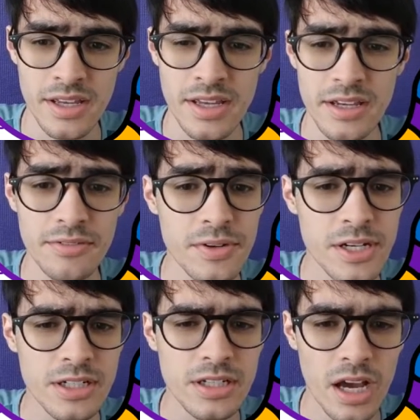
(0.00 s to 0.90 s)
If we are
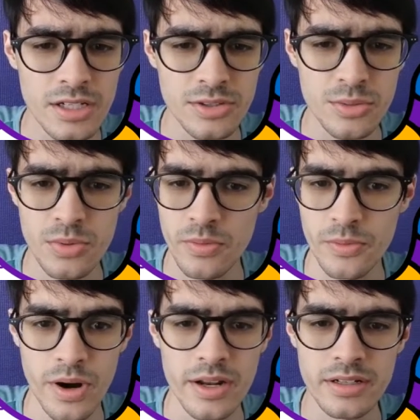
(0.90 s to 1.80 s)
not to
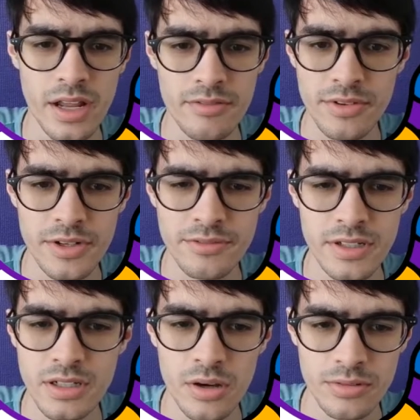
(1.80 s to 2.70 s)
run
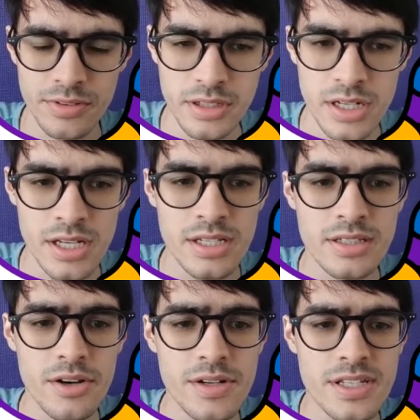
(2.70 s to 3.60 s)
everything over,
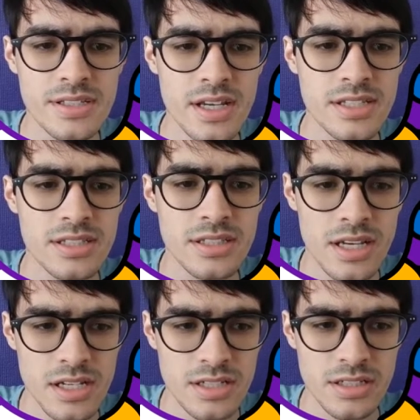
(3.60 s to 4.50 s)
there is a
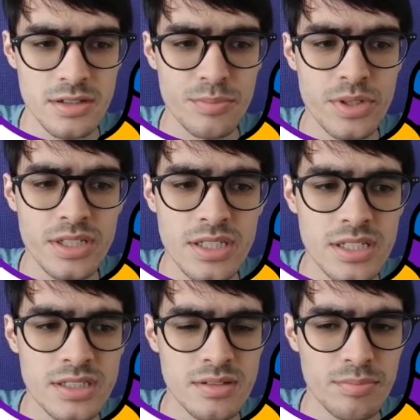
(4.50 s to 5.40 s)
stage that
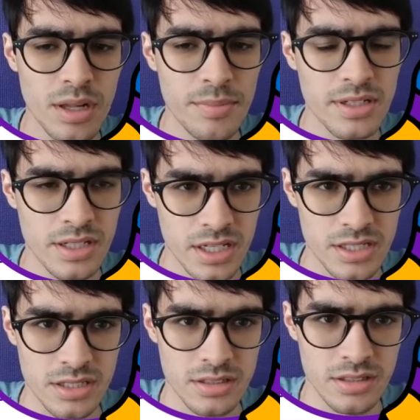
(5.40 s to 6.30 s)
precedes
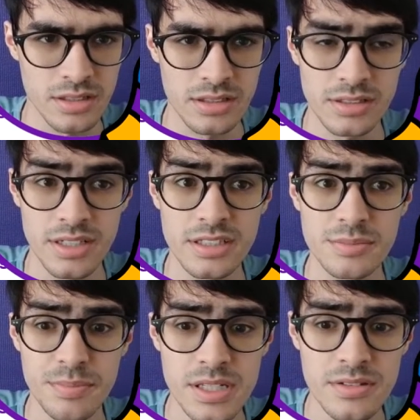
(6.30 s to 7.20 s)
implementation, the
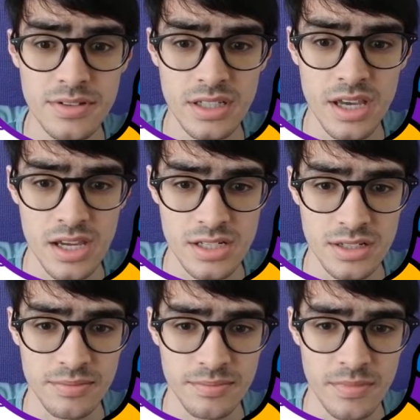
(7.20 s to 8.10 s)
specification,
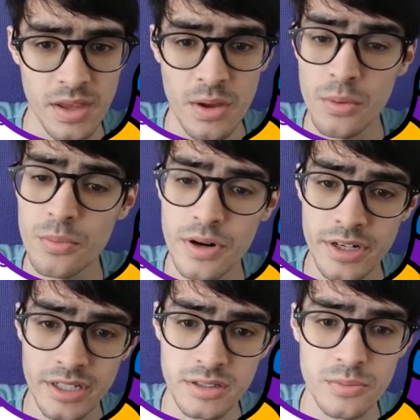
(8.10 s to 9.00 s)

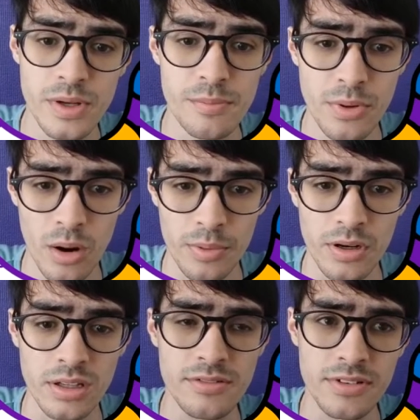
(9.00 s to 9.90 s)
wherein we
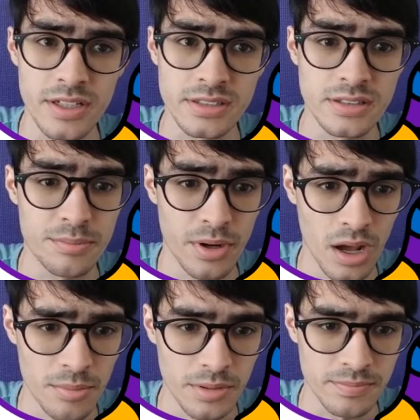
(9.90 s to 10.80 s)
properly face the
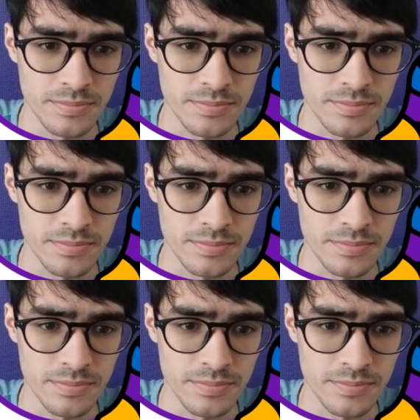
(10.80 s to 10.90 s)
problem,